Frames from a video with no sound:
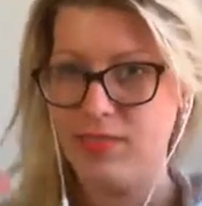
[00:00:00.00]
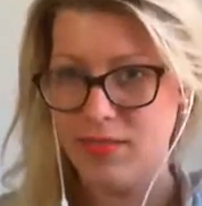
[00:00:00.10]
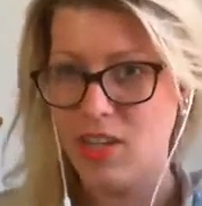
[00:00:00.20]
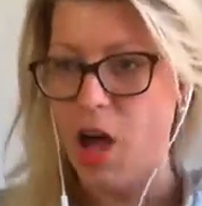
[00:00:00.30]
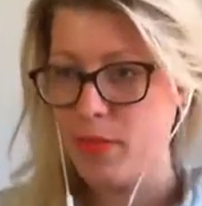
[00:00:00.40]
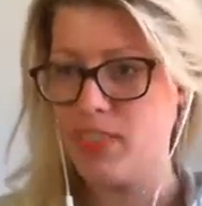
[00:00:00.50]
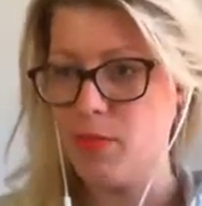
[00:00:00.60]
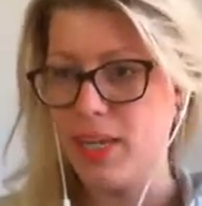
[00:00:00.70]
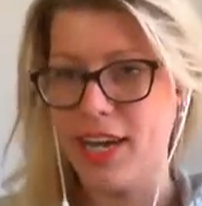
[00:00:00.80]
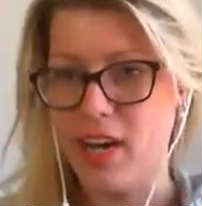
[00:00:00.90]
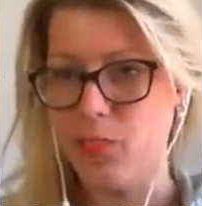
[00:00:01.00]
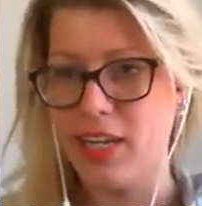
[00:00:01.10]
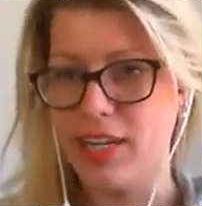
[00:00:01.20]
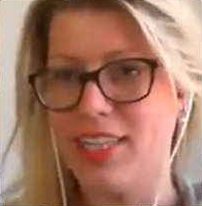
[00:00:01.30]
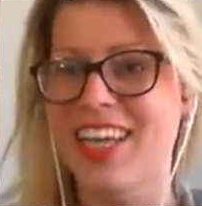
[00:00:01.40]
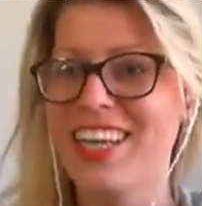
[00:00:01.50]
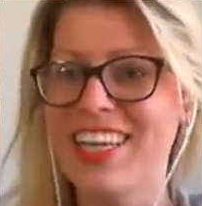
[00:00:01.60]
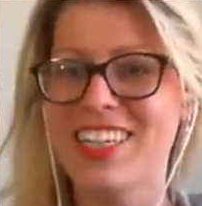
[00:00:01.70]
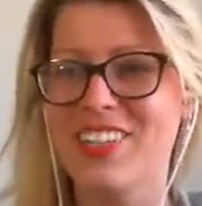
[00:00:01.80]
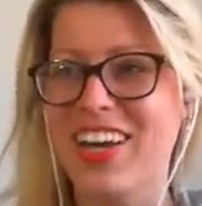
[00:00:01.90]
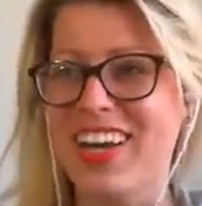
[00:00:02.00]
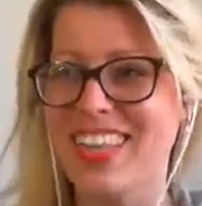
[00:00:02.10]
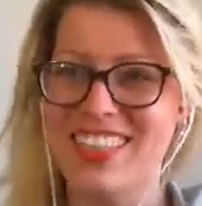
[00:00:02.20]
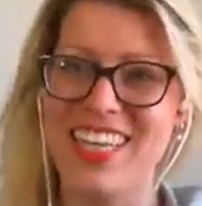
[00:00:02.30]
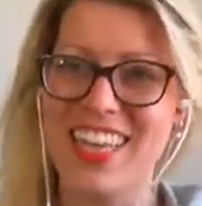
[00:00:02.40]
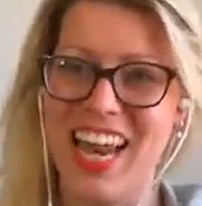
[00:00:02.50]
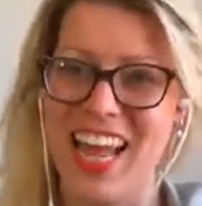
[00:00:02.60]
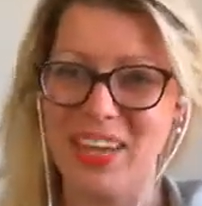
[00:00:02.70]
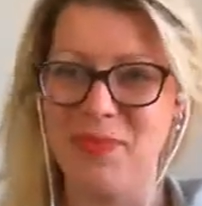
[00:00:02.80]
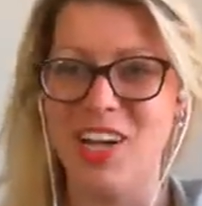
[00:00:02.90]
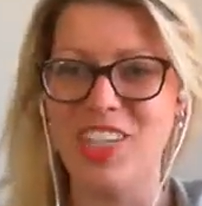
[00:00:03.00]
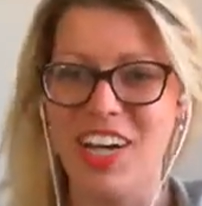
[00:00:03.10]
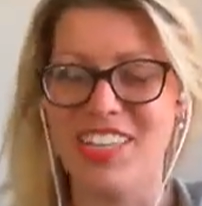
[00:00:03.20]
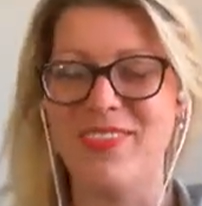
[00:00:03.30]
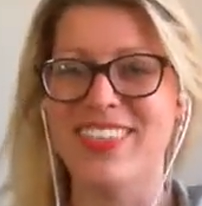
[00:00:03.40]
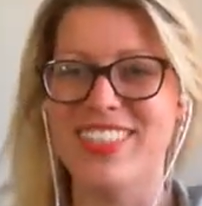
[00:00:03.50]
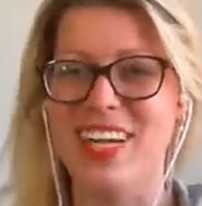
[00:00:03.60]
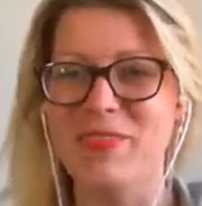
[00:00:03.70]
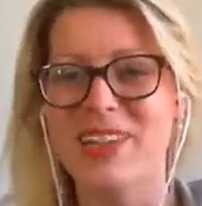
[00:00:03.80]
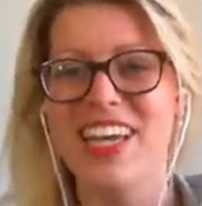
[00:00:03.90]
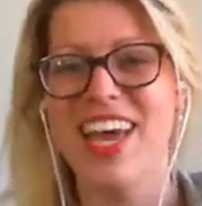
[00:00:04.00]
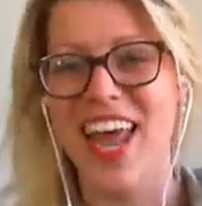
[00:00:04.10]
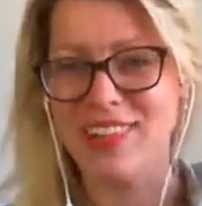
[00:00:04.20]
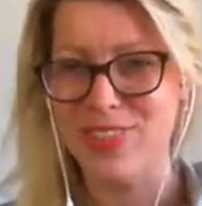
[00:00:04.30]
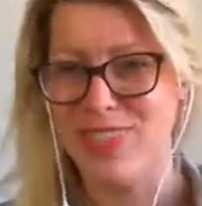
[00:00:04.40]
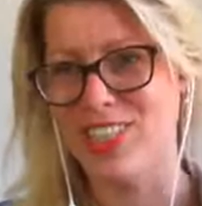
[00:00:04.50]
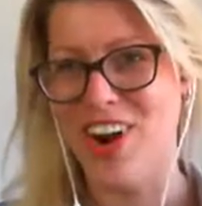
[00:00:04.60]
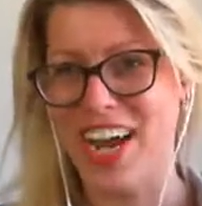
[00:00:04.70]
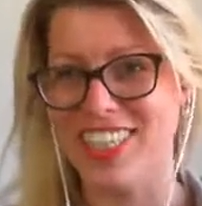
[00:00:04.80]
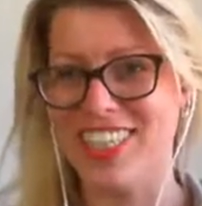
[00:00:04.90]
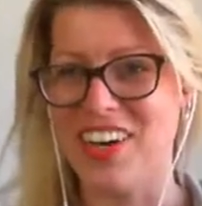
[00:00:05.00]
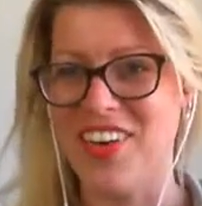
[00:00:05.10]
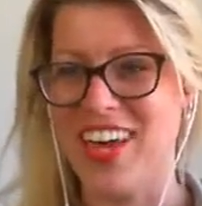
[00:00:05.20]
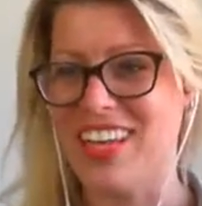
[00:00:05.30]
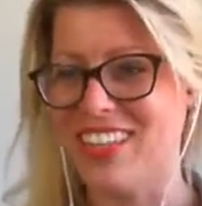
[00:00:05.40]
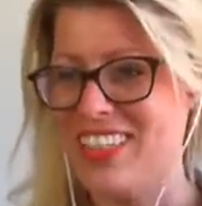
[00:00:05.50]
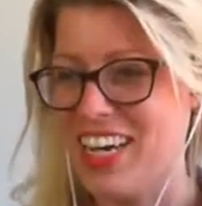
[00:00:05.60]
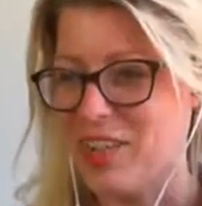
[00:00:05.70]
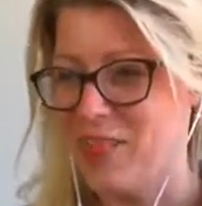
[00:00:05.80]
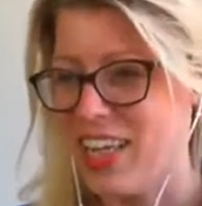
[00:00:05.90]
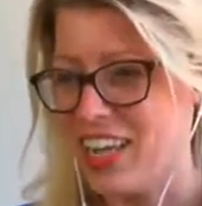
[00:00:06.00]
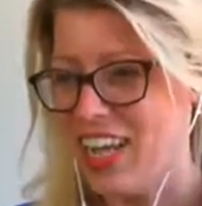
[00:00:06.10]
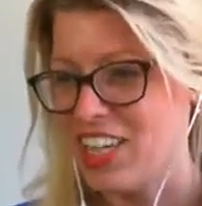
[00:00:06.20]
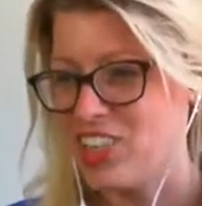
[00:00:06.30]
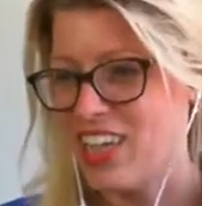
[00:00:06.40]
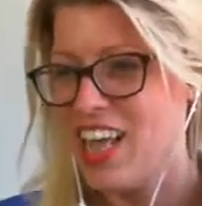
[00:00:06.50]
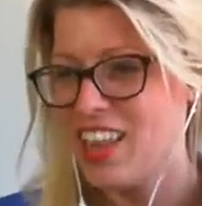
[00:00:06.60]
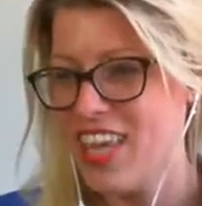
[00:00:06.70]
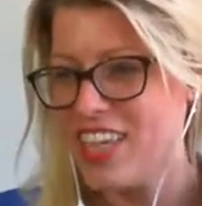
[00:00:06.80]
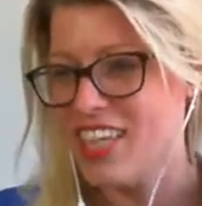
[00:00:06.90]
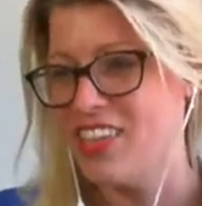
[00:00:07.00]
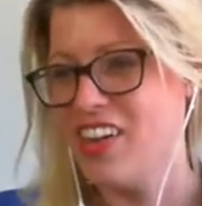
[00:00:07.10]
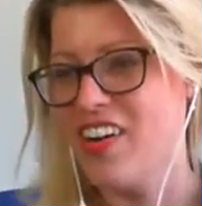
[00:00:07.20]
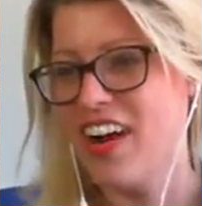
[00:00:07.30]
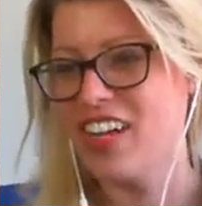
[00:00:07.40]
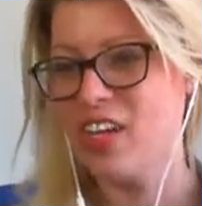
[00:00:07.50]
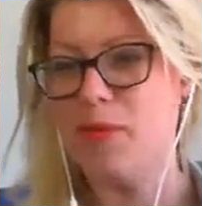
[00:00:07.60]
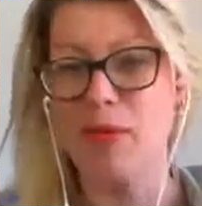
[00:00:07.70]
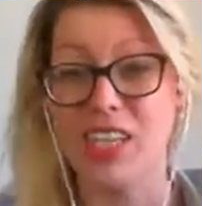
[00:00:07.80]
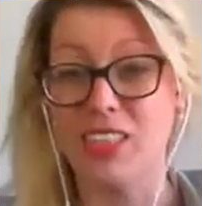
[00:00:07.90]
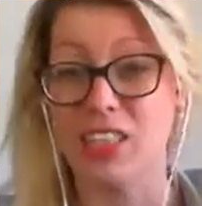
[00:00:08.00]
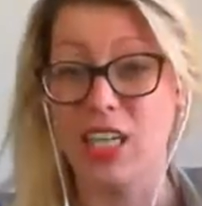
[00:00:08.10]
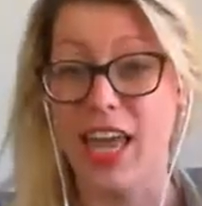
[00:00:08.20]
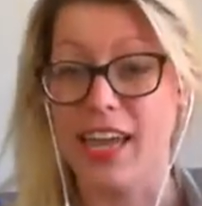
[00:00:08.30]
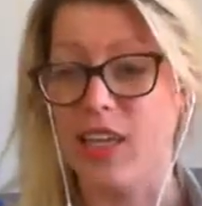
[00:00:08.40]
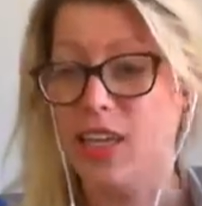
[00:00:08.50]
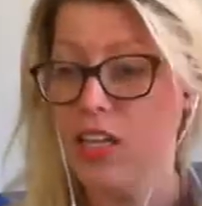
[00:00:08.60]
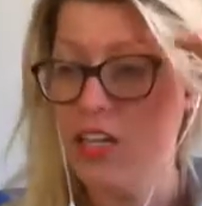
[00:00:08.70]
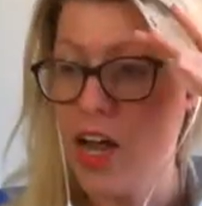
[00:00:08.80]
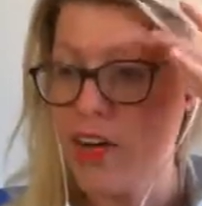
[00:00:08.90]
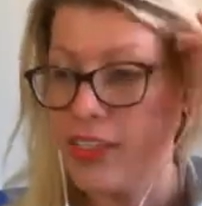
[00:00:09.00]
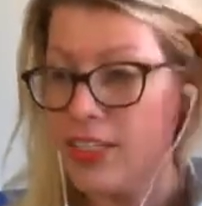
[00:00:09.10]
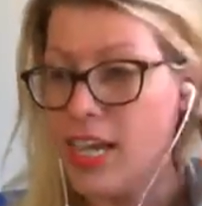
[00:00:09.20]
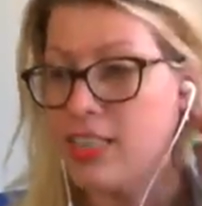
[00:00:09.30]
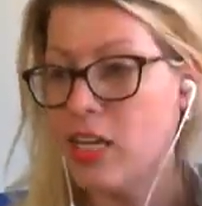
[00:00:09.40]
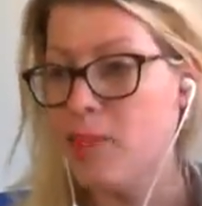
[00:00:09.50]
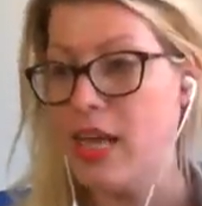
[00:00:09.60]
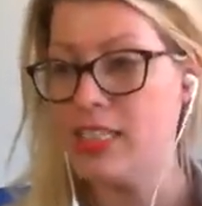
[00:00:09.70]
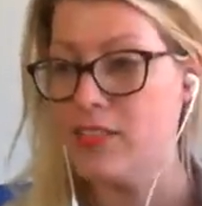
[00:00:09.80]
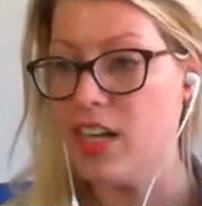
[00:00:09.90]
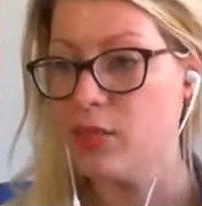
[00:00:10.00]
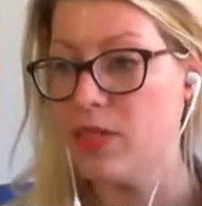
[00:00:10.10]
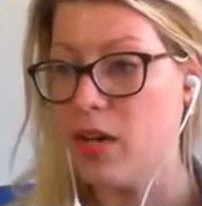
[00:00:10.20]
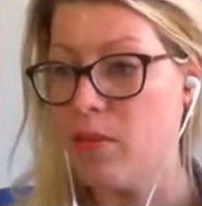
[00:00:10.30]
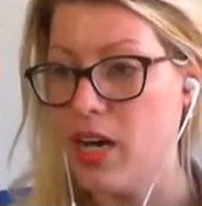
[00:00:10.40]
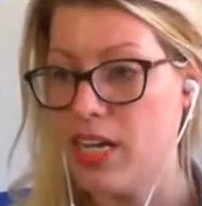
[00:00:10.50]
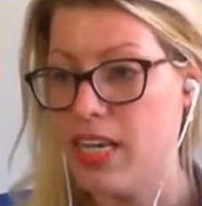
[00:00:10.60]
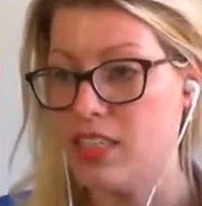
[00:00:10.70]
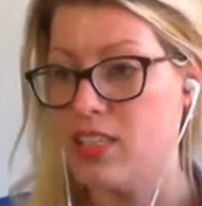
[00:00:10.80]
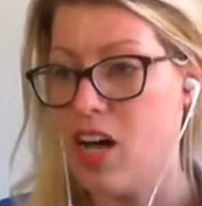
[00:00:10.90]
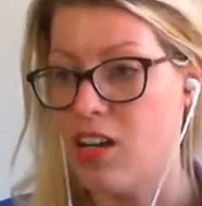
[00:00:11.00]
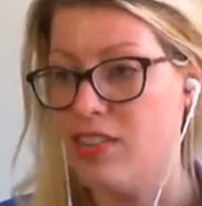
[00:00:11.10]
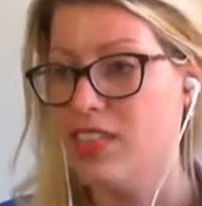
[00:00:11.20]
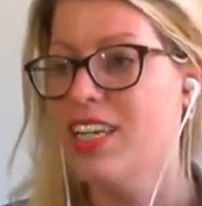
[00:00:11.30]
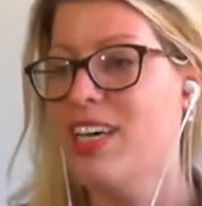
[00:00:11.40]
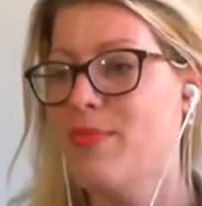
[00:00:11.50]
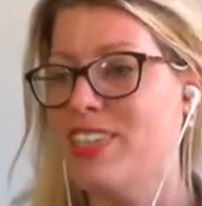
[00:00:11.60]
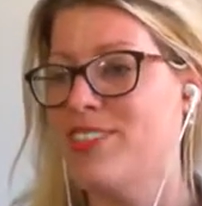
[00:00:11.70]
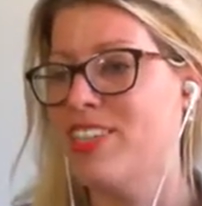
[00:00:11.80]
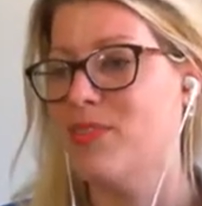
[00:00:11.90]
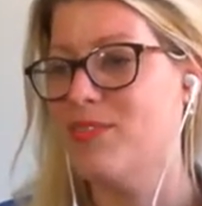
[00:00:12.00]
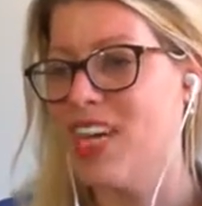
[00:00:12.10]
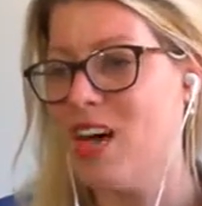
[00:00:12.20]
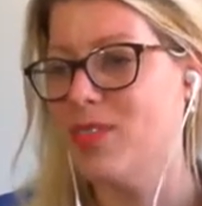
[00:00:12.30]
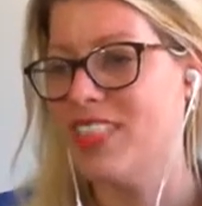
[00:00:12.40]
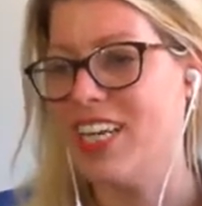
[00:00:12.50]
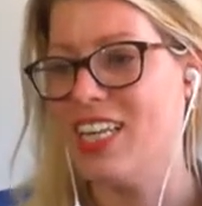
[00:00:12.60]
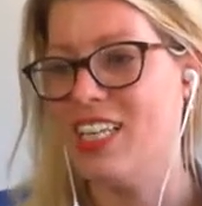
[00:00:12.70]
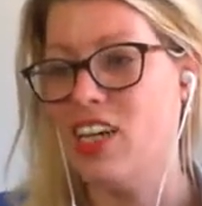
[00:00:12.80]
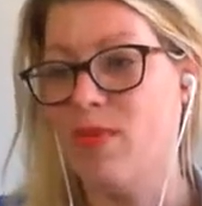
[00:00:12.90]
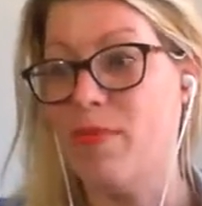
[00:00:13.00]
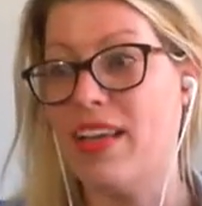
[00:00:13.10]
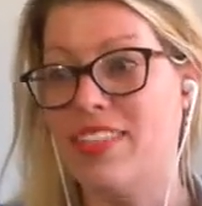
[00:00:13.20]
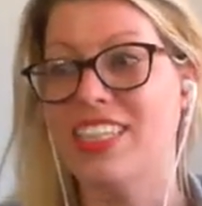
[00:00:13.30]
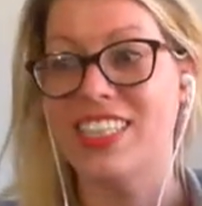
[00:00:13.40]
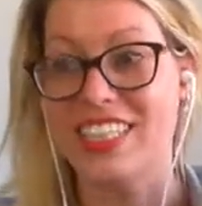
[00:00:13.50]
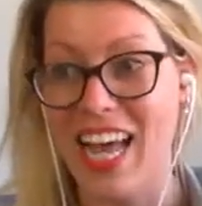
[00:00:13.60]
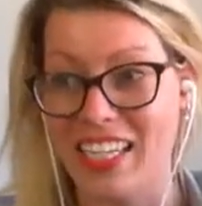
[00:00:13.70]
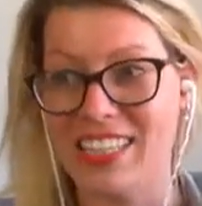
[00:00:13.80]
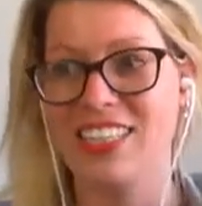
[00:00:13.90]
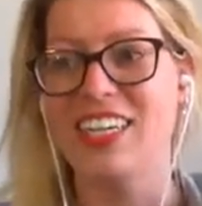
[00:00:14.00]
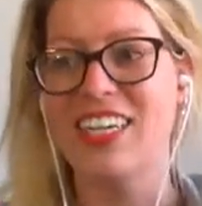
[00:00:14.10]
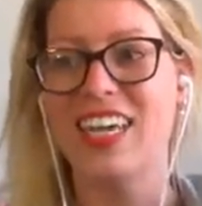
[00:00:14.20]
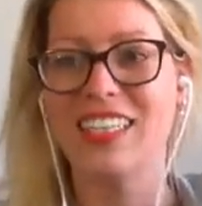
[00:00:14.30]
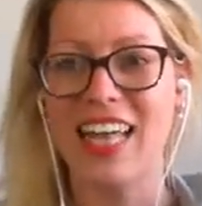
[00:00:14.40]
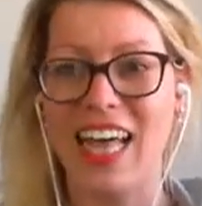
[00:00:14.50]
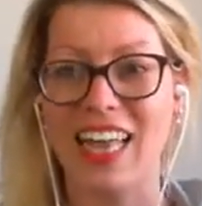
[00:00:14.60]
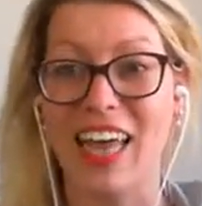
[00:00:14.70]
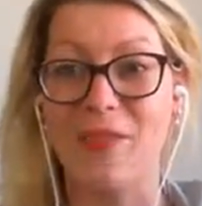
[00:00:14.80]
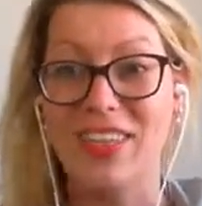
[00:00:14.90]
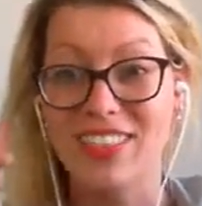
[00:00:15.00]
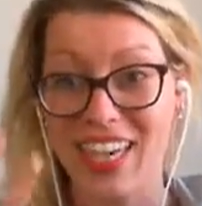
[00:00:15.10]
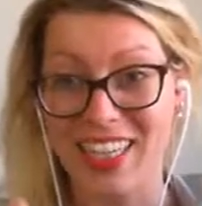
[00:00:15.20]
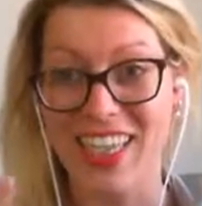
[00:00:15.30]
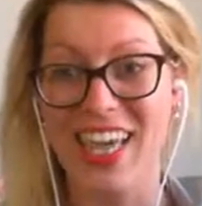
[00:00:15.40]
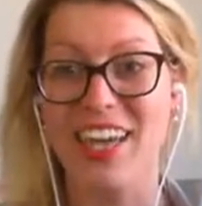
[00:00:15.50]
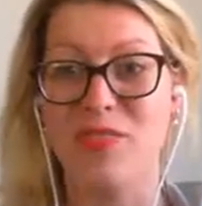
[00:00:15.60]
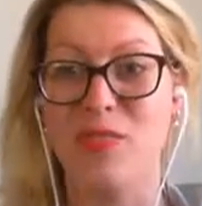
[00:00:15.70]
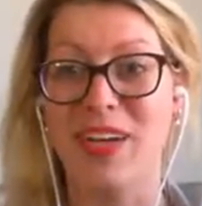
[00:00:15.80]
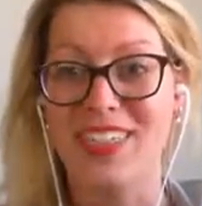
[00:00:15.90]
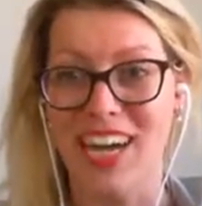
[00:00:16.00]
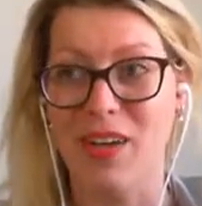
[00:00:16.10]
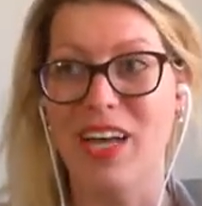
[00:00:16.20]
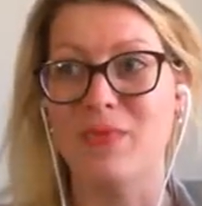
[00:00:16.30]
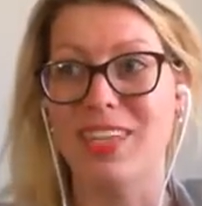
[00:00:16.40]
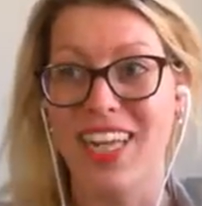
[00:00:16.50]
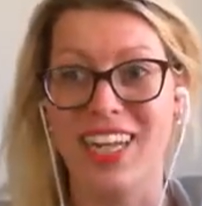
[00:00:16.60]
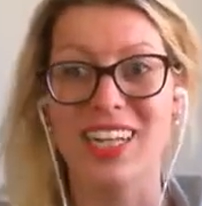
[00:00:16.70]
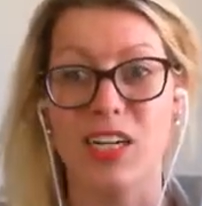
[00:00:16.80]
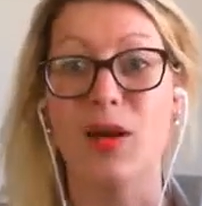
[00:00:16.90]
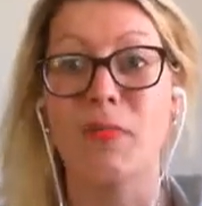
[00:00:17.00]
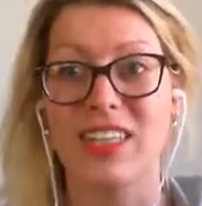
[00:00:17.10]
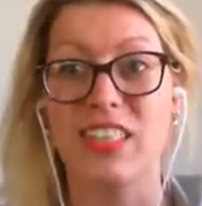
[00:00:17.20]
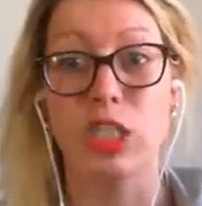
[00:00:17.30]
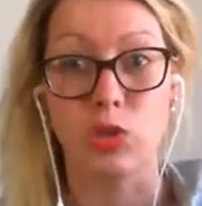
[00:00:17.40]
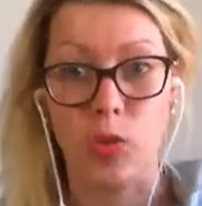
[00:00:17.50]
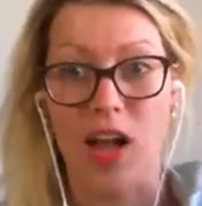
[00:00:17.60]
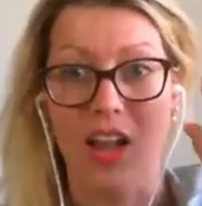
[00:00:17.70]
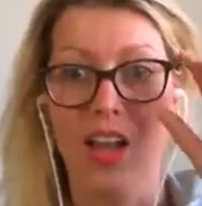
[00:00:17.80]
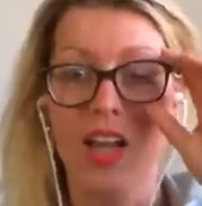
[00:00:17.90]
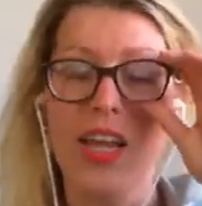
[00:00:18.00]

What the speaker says: comment something here, please, so I can see that I'm not talking to myself and have some interaction going, because I don't feel like lecturing. Thank you. All right. Or maybe there's a delay. Lara says, best investment in money is the coven. Best investment of time is getting clear on my message. Yes, exactly. And my second thing for my time has been getting clear on my message as well.